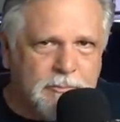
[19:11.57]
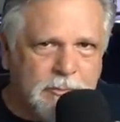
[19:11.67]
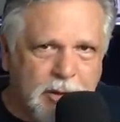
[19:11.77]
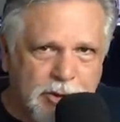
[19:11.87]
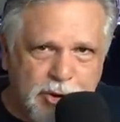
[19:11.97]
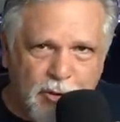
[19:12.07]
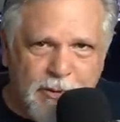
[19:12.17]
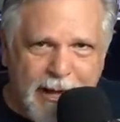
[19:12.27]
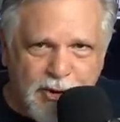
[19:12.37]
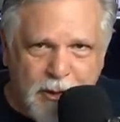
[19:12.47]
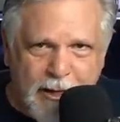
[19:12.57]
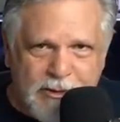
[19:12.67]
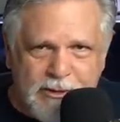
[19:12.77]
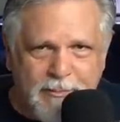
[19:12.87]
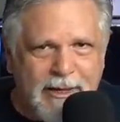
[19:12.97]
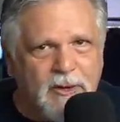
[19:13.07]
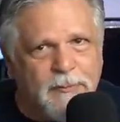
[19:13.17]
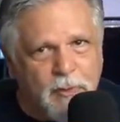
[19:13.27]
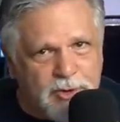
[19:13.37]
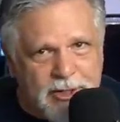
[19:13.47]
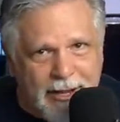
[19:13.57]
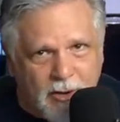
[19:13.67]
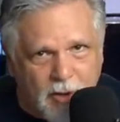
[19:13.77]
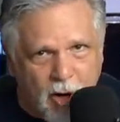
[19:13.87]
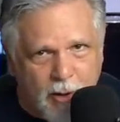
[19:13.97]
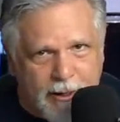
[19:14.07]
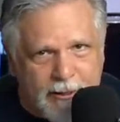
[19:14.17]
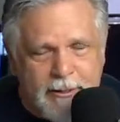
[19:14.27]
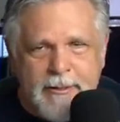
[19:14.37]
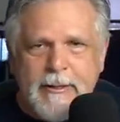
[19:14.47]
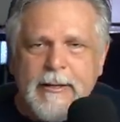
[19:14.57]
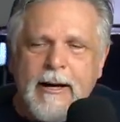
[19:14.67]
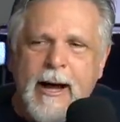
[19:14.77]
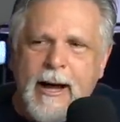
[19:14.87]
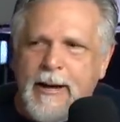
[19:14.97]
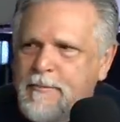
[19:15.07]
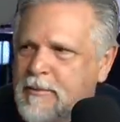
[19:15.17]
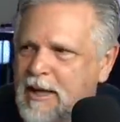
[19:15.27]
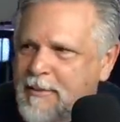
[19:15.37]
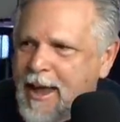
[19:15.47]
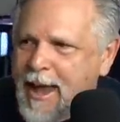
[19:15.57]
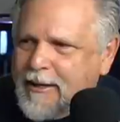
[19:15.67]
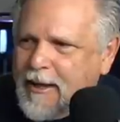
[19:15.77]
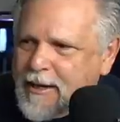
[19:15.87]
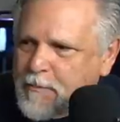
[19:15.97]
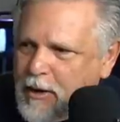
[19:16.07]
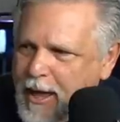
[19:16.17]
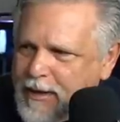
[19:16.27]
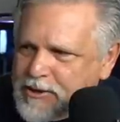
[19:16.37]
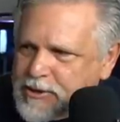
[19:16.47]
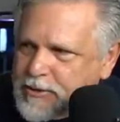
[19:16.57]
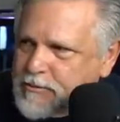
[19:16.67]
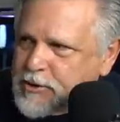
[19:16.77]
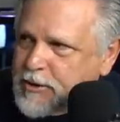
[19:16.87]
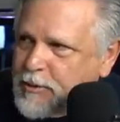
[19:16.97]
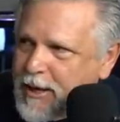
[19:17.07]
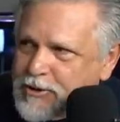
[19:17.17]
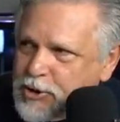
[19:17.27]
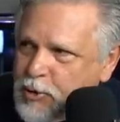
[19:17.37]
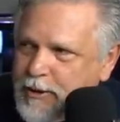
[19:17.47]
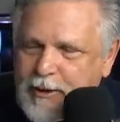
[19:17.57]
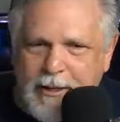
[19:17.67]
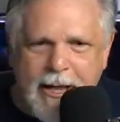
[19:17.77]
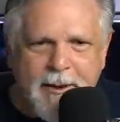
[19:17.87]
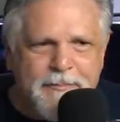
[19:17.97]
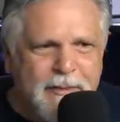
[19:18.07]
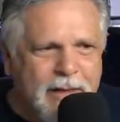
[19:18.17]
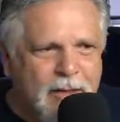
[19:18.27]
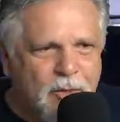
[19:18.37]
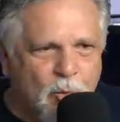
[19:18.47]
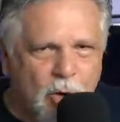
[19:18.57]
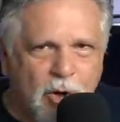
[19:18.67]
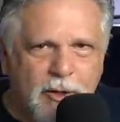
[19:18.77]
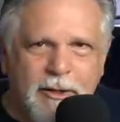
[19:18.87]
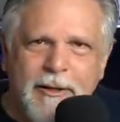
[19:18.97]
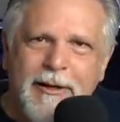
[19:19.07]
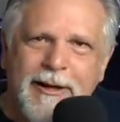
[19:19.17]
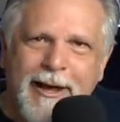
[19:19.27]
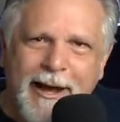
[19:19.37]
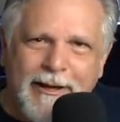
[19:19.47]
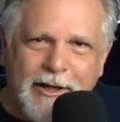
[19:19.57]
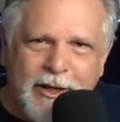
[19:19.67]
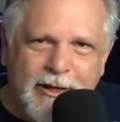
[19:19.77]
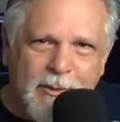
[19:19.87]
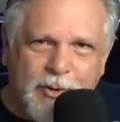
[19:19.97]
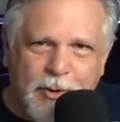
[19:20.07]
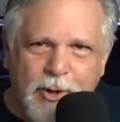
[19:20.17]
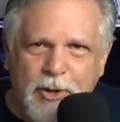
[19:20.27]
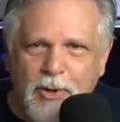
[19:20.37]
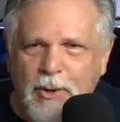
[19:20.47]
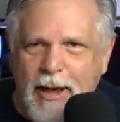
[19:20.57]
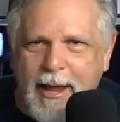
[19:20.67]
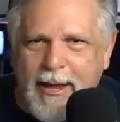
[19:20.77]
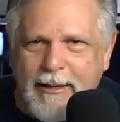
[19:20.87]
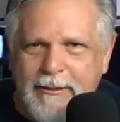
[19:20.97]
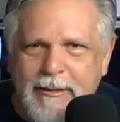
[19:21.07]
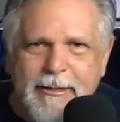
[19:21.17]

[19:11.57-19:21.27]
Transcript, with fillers: consume nitrates. Let me get a full cycle going. Let me add a lot of plants, so the plants are doing the work, and a cleanup crew. And